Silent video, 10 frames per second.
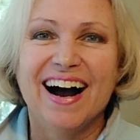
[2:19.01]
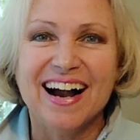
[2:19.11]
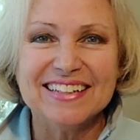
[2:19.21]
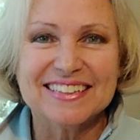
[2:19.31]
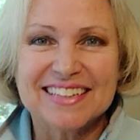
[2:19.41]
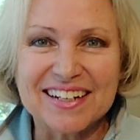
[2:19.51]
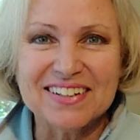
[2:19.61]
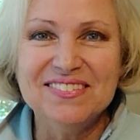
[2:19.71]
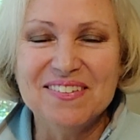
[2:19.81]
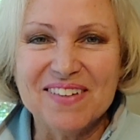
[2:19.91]
I stuck
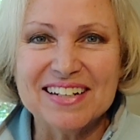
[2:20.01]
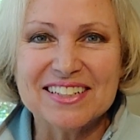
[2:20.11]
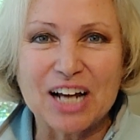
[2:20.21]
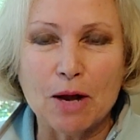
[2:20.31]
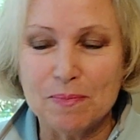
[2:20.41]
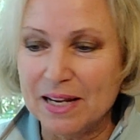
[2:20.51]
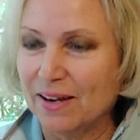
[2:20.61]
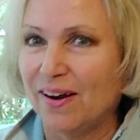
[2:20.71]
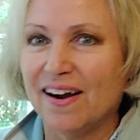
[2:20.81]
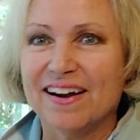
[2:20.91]
him in my shopping
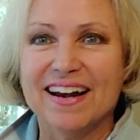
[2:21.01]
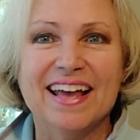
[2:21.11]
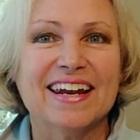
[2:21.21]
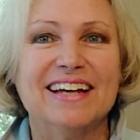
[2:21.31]
cart and